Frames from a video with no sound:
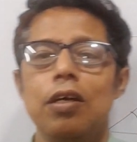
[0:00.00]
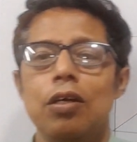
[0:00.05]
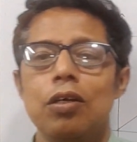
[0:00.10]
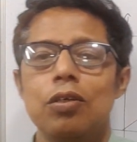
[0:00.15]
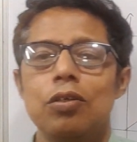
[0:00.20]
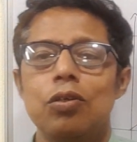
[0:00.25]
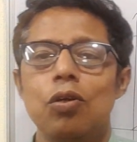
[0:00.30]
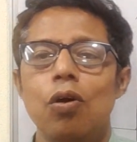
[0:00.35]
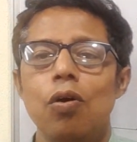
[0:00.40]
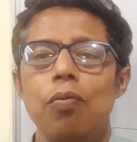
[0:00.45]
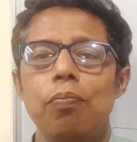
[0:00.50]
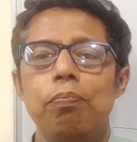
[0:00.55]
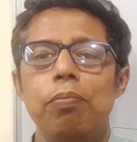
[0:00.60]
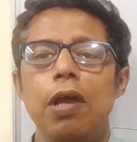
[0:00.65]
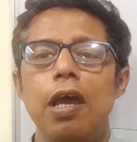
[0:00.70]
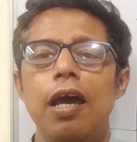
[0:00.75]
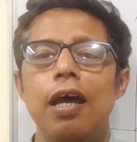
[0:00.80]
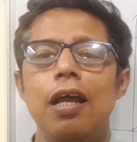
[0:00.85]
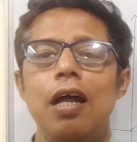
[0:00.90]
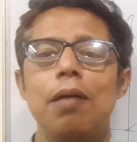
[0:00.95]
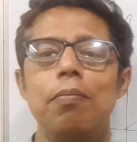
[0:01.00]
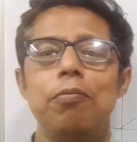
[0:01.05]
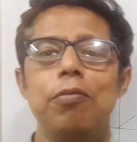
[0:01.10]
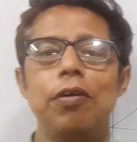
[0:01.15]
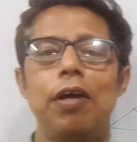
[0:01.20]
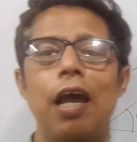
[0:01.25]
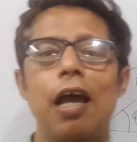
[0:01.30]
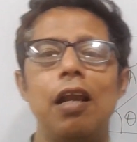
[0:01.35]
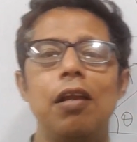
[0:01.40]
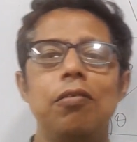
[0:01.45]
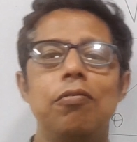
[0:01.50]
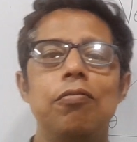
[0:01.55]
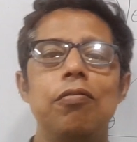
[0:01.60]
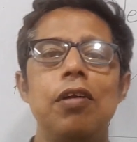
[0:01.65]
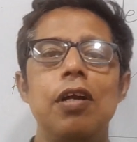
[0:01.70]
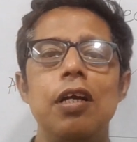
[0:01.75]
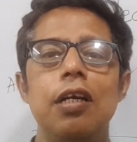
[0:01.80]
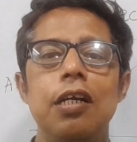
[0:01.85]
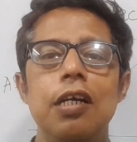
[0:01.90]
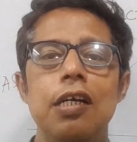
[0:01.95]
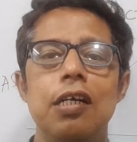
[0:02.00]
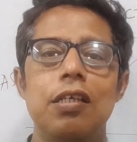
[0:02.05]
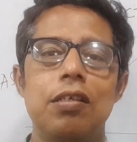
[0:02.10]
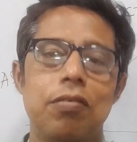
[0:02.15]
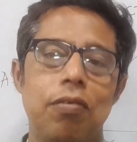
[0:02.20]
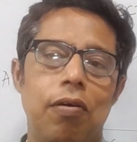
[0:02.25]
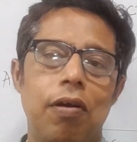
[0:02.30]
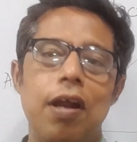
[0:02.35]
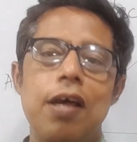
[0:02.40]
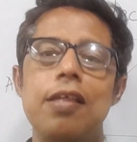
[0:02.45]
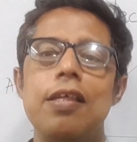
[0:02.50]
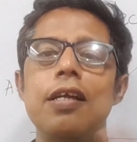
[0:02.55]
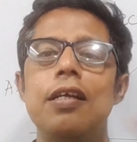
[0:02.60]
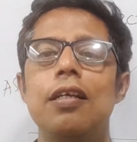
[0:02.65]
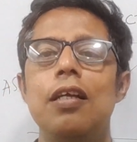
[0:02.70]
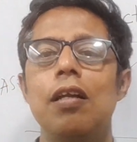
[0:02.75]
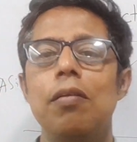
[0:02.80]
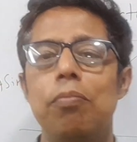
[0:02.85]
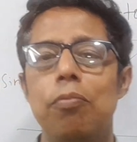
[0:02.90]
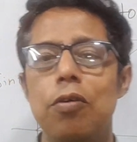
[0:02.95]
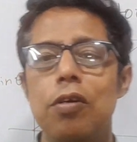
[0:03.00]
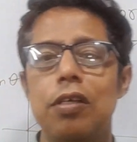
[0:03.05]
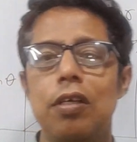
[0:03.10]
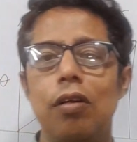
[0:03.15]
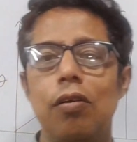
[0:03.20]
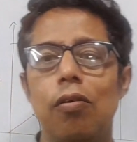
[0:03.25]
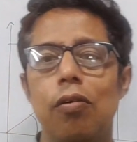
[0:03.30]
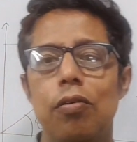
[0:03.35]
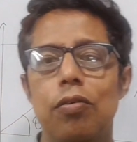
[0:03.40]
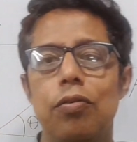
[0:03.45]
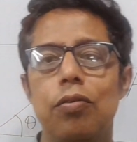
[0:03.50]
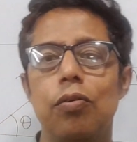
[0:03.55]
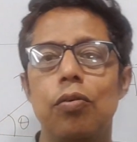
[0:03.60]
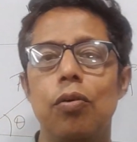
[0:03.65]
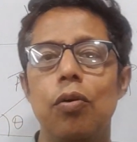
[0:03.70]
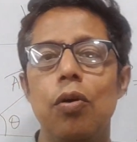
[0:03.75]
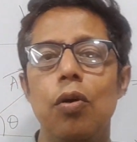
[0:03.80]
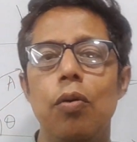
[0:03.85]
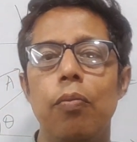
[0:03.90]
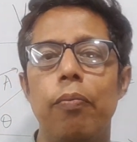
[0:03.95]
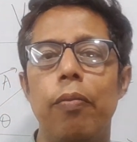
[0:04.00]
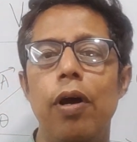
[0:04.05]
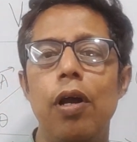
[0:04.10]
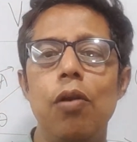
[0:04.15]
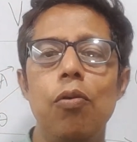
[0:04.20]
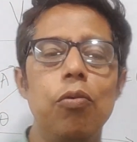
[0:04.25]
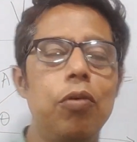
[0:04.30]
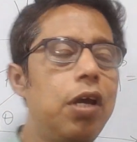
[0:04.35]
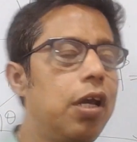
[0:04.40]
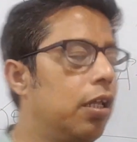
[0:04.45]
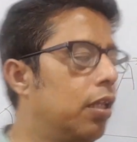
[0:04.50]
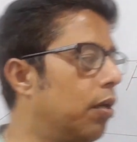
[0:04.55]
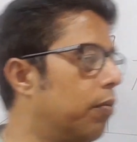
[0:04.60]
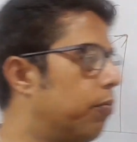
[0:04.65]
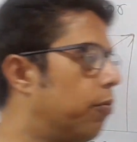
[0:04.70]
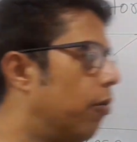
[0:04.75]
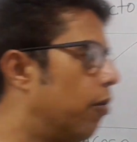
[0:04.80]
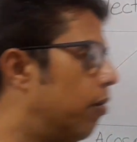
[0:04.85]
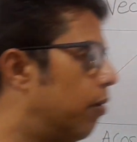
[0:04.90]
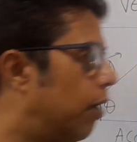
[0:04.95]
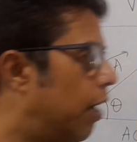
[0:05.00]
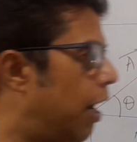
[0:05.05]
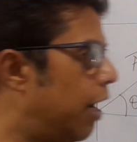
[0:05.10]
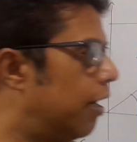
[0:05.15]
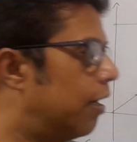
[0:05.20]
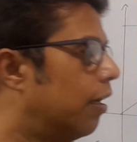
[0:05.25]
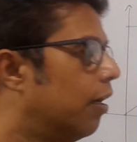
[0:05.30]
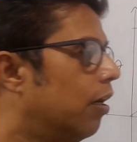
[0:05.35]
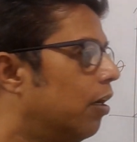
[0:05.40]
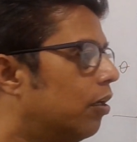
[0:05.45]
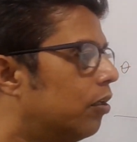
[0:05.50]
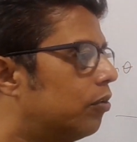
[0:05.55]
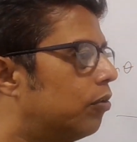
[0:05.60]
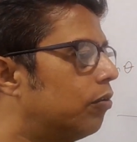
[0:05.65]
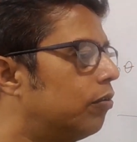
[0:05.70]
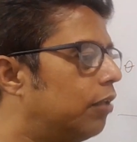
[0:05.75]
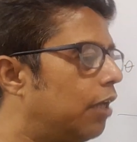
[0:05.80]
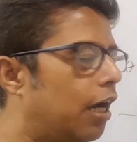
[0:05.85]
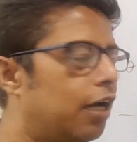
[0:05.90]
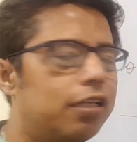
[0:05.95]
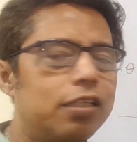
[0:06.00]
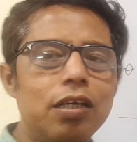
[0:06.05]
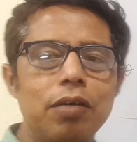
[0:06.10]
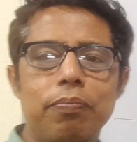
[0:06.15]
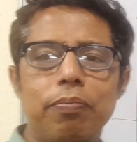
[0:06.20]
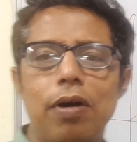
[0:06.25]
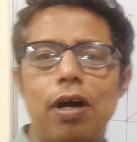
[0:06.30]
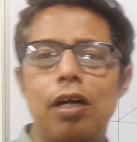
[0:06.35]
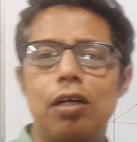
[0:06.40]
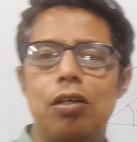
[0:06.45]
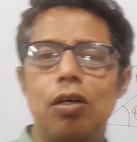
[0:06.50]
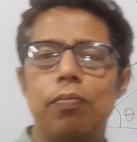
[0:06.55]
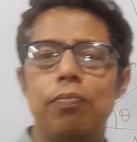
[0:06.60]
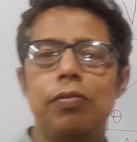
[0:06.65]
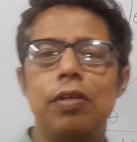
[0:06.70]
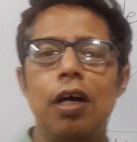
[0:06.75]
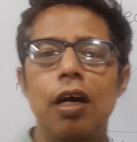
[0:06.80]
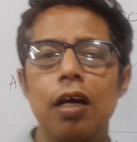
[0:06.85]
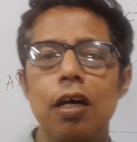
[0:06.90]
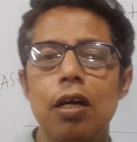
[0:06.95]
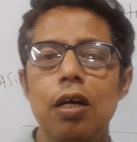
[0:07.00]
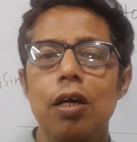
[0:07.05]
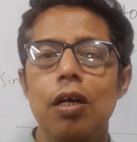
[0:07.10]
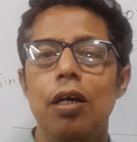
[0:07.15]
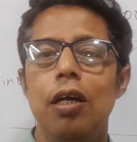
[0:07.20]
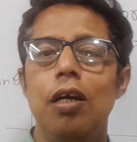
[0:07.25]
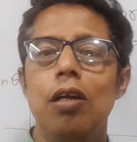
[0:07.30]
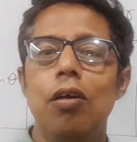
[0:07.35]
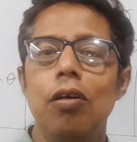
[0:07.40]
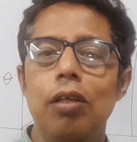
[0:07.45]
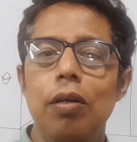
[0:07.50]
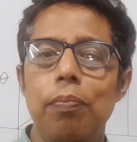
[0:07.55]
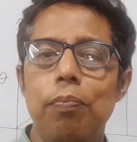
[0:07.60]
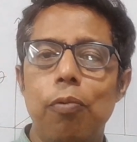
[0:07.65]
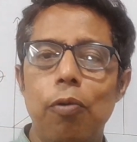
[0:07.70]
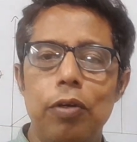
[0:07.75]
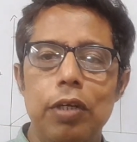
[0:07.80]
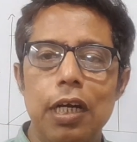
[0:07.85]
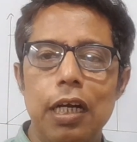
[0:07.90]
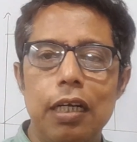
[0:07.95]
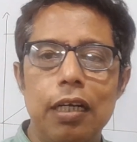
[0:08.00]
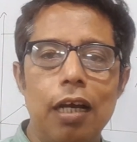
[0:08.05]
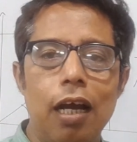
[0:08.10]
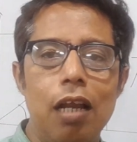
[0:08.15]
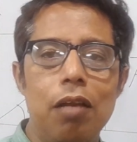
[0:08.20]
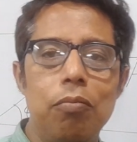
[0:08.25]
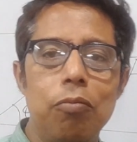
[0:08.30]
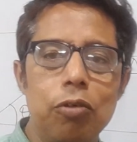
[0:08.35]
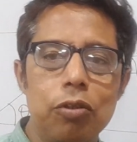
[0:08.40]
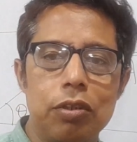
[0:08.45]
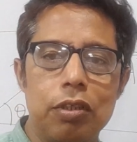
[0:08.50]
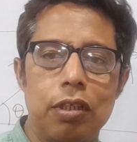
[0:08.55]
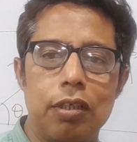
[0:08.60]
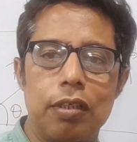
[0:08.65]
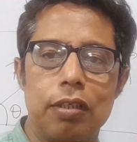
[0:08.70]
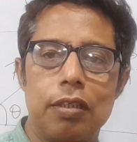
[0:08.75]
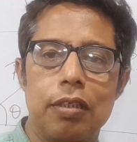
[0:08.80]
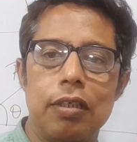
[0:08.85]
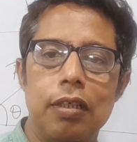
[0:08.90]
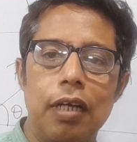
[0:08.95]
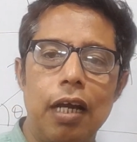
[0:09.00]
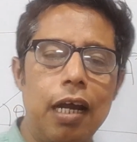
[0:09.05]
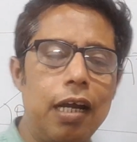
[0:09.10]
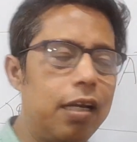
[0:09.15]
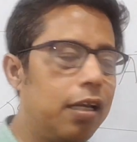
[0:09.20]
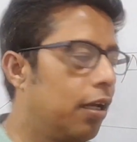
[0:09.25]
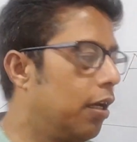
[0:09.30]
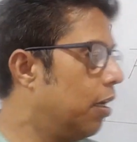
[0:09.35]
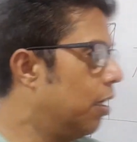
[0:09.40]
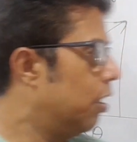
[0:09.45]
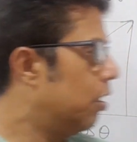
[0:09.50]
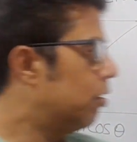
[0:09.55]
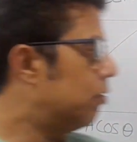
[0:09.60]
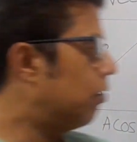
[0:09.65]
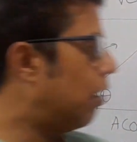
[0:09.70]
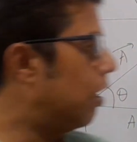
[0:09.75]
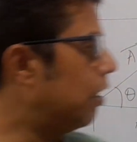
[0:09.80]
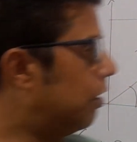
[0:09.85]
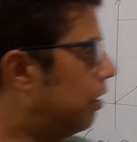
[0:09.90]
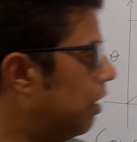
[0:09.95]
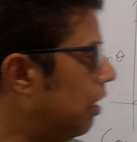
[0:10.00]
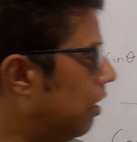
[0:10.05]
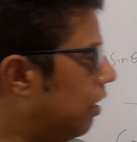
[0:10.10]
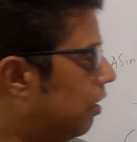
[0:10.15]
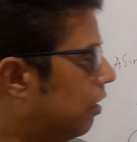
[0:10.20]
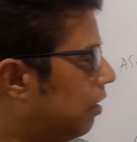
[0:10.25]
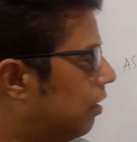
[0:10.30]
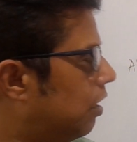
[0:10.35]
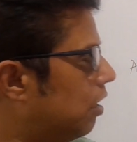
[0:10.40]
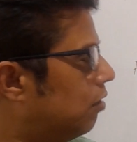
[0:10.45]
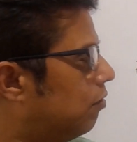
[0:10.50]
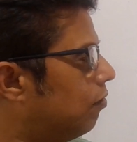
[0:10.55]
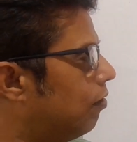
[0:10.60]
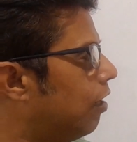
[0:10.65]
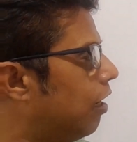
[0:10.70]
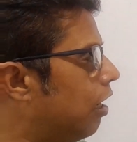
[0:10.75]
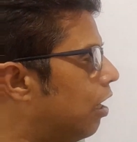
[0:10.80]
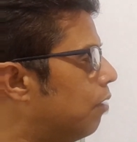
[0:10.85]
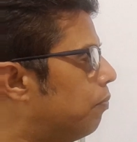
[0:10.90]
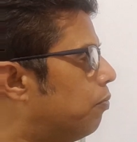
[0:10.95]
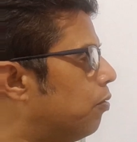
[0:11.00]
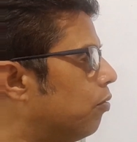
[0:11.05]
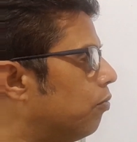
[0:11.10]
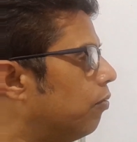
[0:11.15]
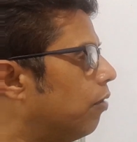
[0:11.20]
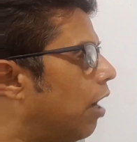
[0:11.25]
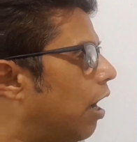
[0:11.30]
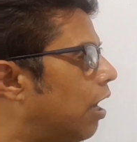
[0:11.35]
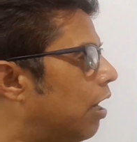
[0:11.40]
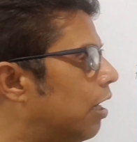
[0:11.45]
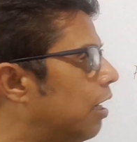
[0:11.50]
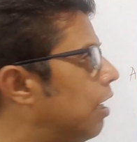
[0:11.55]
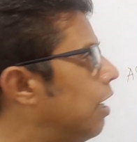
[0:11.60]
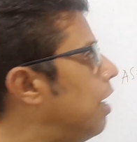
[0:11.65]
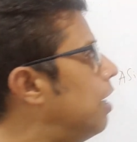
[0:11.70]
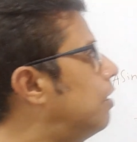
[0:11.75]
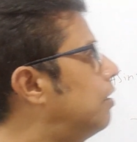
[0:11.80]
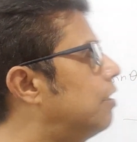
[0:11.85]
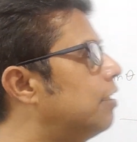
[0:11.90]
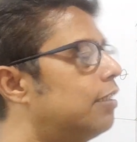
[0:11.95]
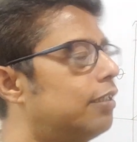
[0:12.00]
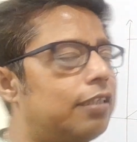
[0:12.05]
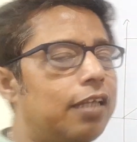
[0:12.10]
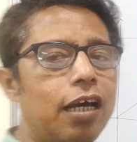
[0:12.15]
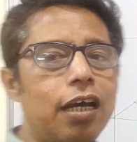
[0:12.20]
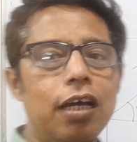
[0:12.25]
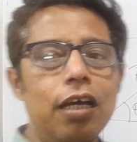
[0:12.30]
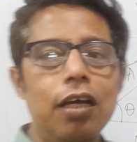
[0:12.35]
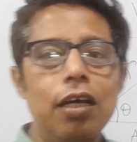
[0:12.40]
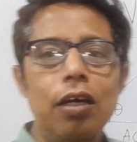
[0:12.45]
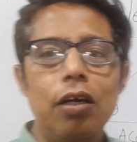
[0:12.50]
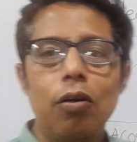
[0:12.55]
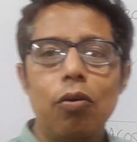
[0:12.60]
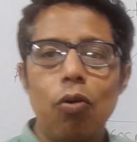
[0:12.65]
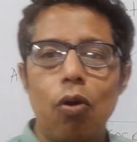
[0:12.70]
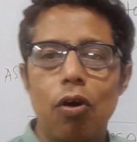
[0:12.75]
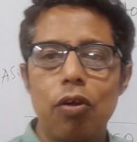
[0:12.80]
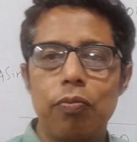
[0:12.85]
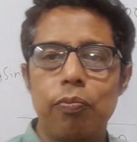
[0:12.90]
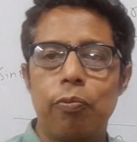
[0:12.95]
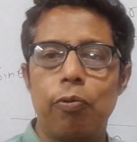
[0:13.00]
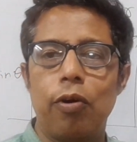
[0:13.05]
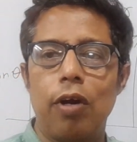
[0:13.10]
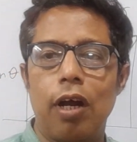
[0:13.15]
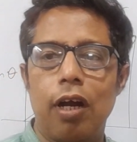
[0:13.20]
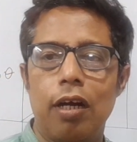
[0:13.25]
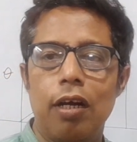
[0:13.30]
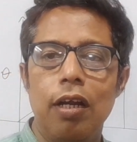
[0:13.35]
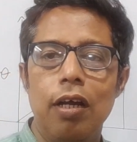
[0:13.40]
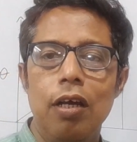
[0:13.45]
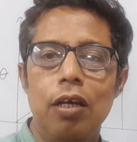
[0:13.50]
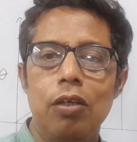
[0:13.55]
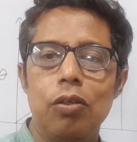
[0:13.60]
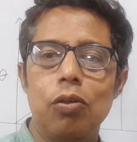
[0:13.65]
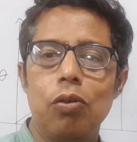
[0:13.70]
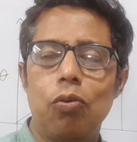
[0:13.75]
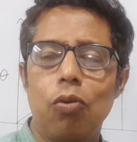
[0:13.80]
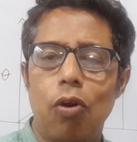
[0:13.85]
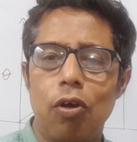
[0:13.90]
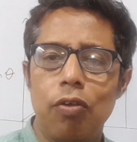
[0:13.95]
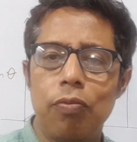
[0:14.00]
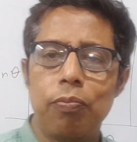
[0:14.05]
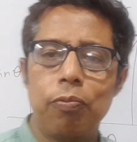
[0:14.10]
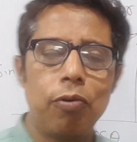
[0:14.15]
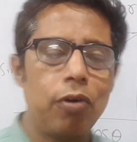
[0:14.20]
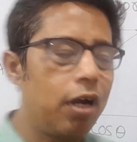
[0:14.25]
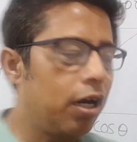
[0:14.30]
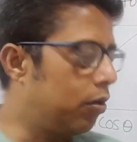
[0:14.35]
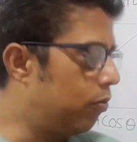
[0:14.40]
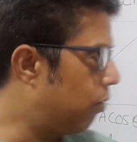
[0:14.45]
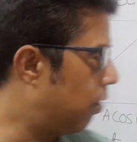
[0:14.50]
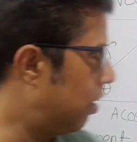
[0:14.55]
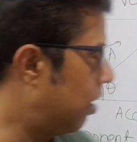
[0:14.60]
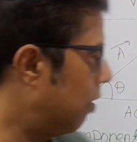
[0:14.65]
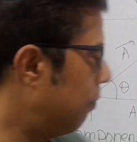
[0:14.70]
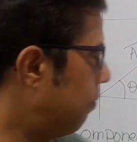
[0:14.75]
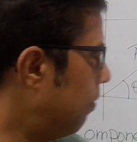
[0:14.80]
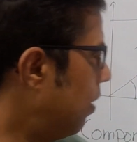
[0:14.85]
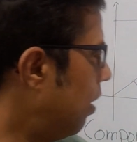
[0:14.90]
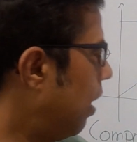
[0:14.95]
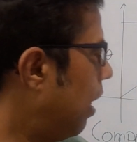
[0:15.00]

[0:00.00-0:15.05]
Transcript: So player have to calculate its horizontal position also by looking the ball, right? So that's a part of the the projectile motions, right? So I think this will help you. And next is the cross product. So cross product, what happened?